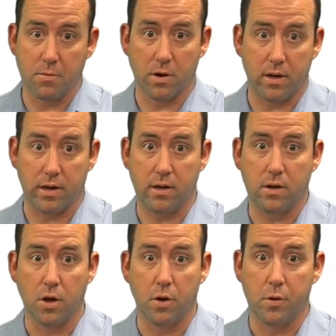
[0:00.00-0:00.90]
and we're going to
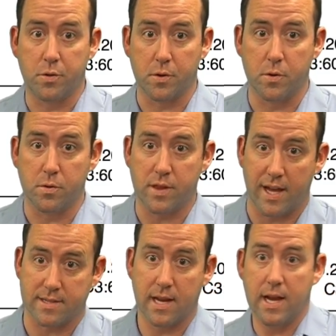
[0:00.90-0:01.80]
go through
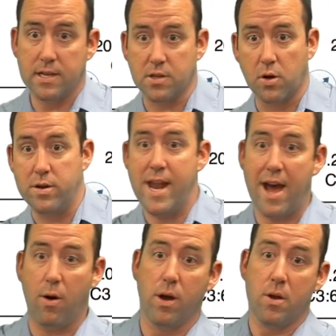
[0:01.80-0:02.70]
this. So
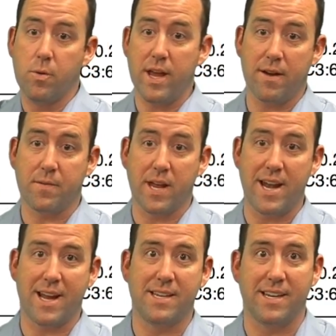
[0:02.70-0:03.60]
now we have
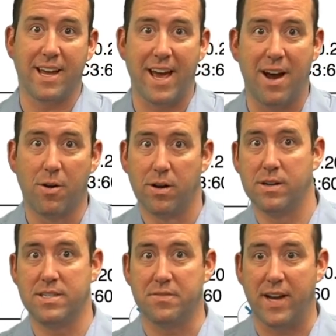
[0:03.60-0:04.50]
connected our
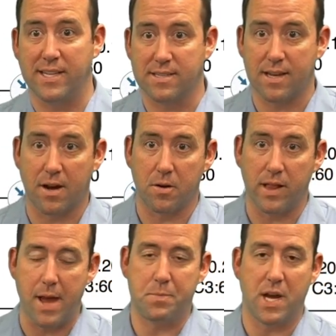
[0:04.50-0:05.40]
device, our
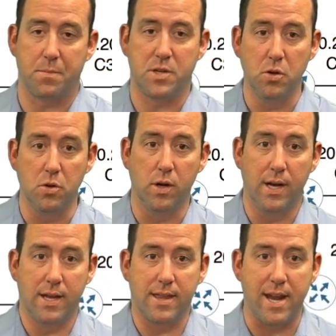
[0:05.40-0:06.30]
laptop, to
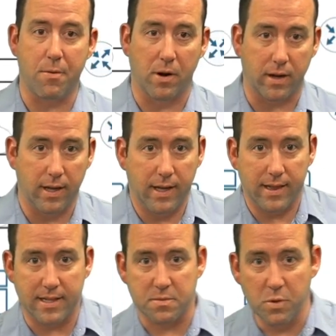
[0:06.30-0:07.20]
the network.
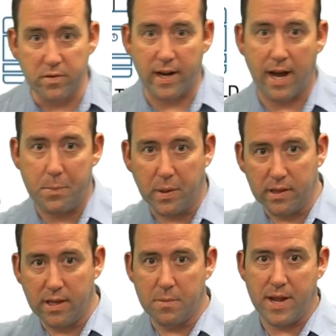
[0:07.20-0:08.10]
Let's move it up a
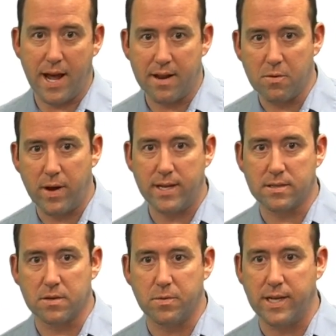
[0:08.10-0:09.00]
little bit out of the way
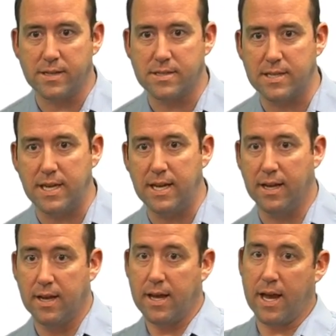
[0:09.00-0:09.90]
so that we can see
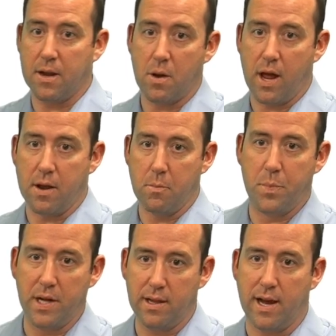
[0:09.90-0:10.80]
and
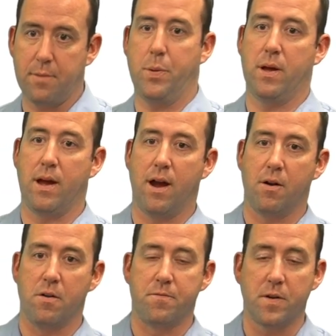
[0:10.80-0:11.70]
pull up
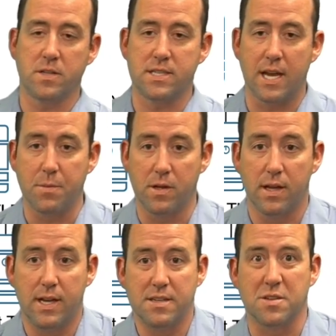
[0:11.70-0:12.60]
our first table
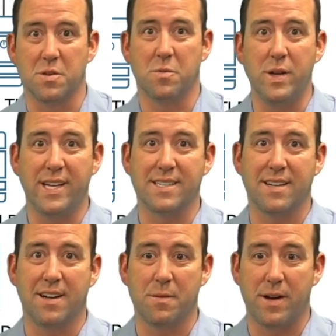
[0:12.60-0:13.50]
so that we can
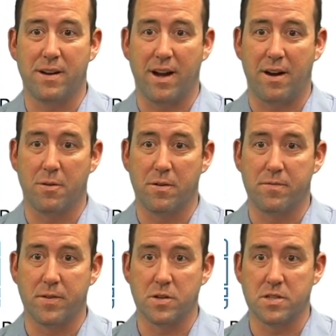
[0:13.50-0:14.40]
talk about our
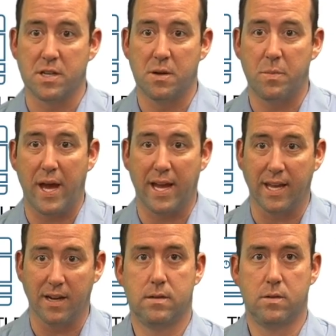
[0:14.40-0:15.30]
first packet.